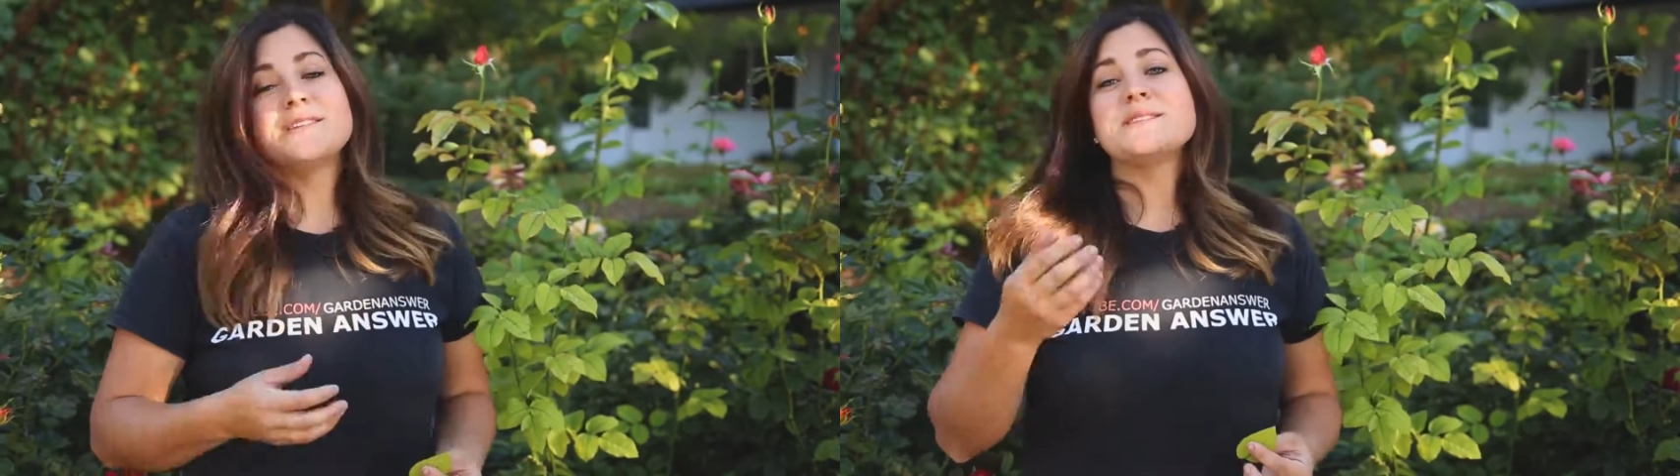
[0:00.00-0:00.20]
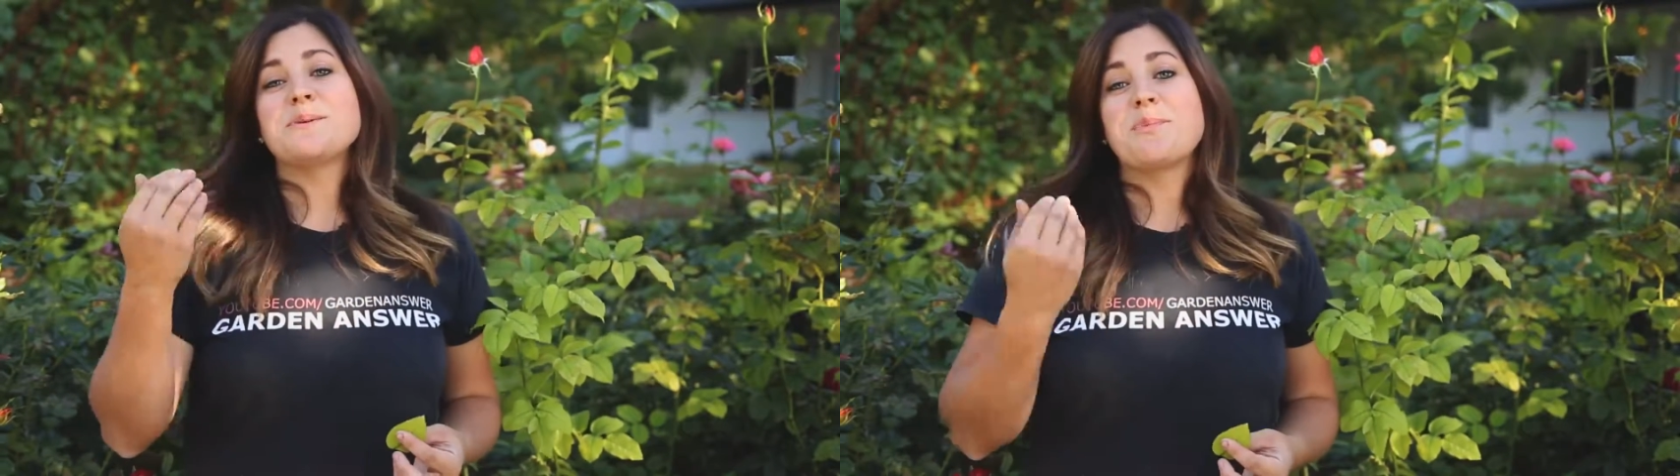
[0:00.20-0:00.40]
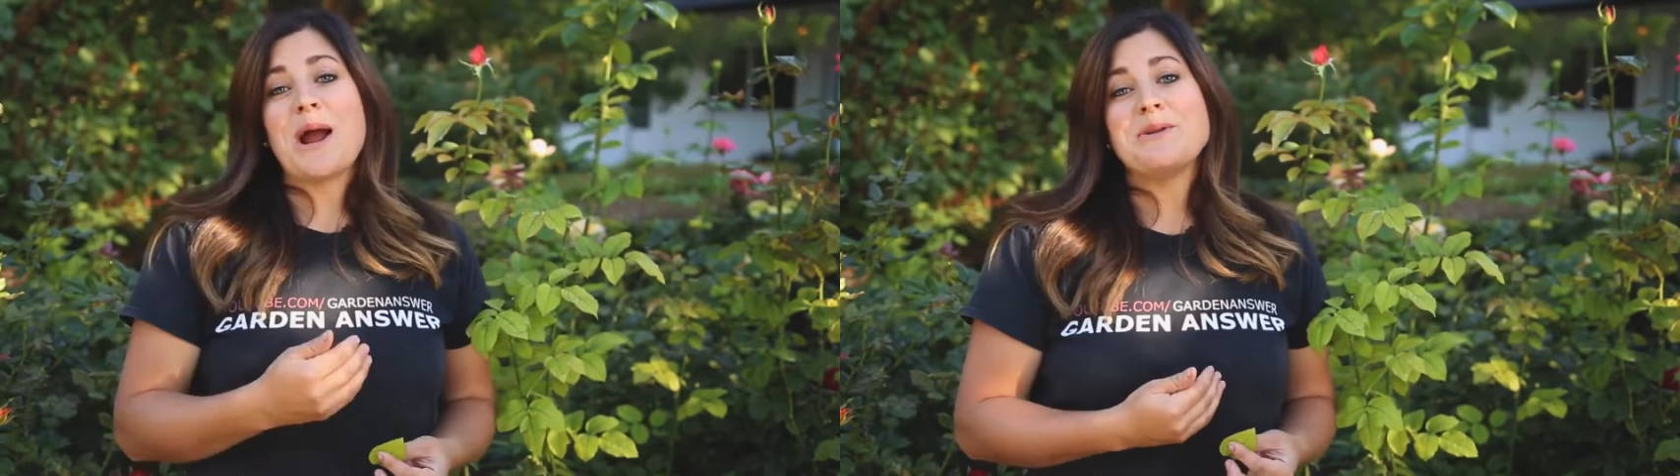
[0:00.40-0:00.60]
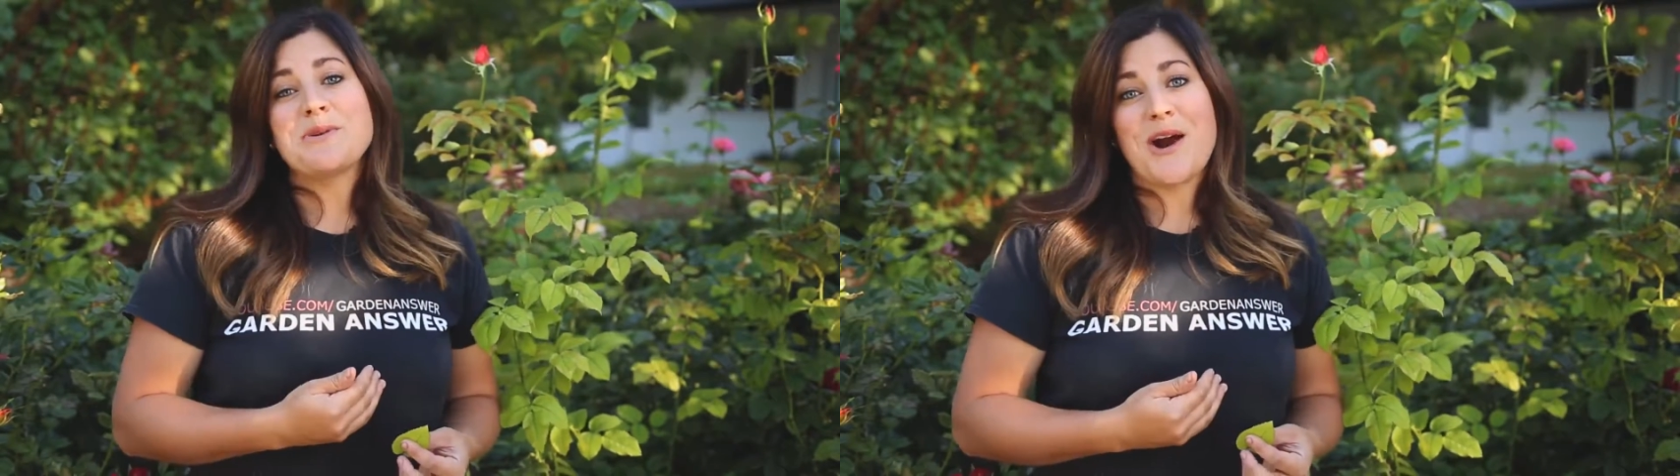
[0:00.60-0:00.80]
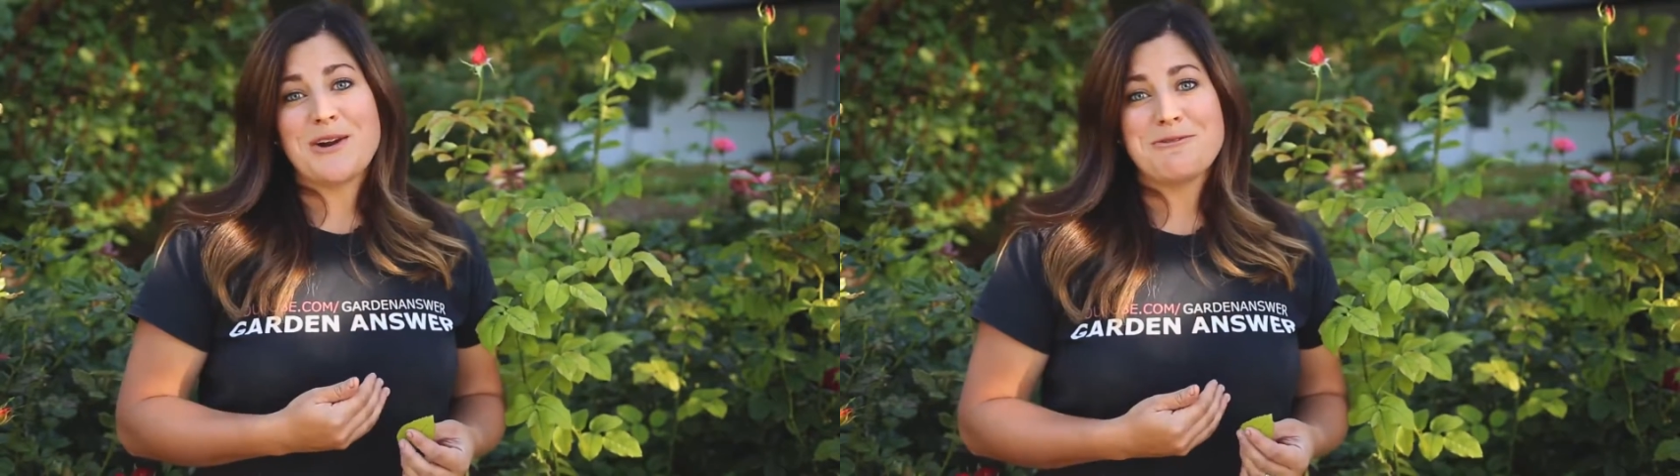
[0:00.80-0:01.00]
This is a brand
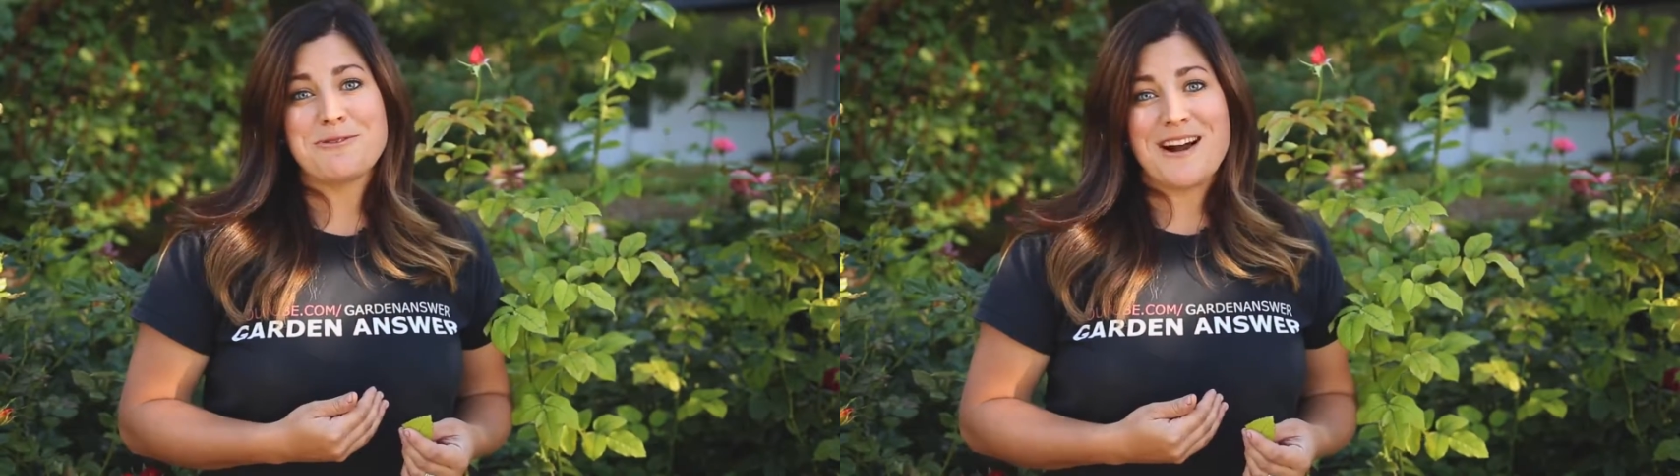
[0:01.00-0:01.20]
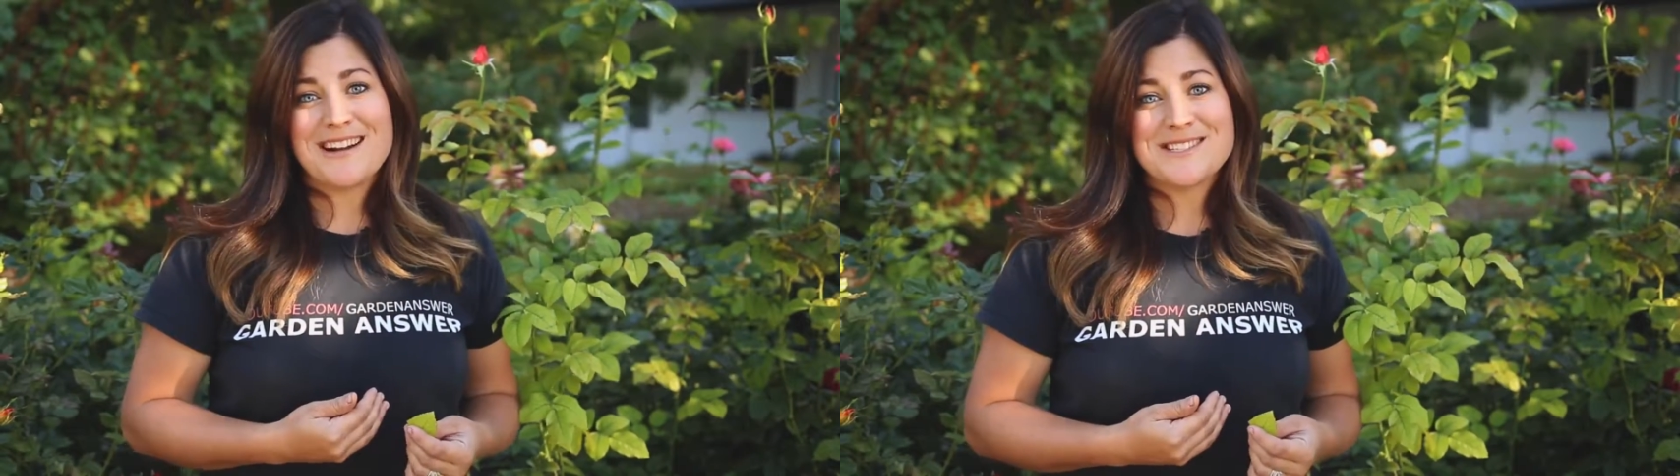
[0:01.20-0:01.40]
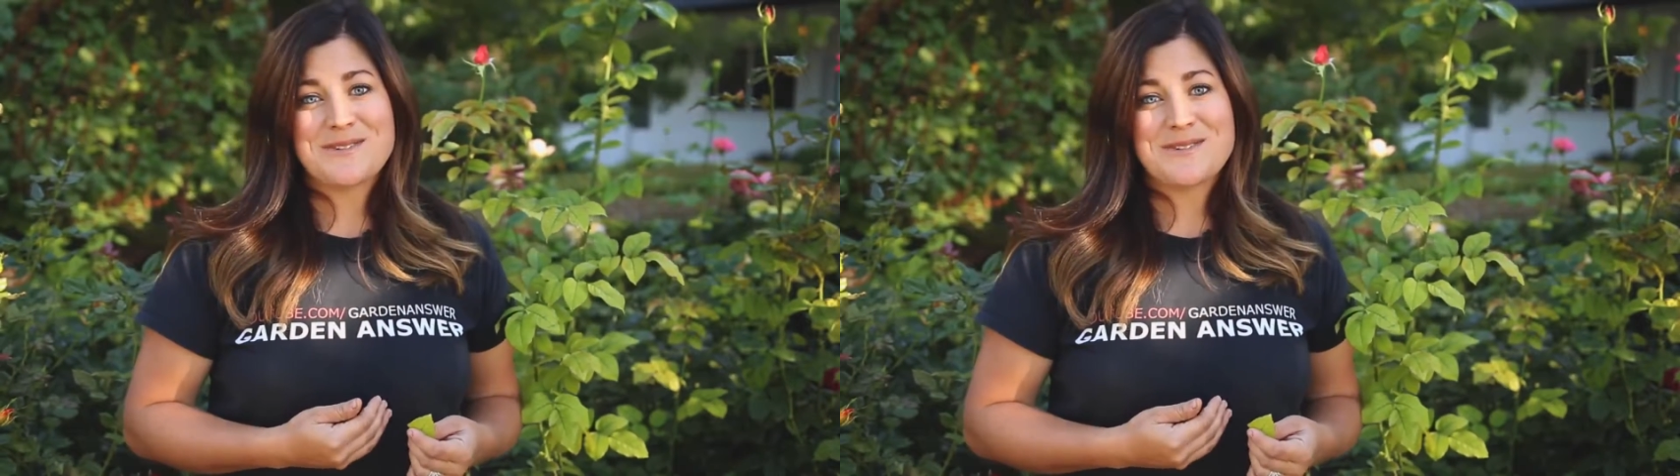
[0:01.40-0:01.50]
new garden for us,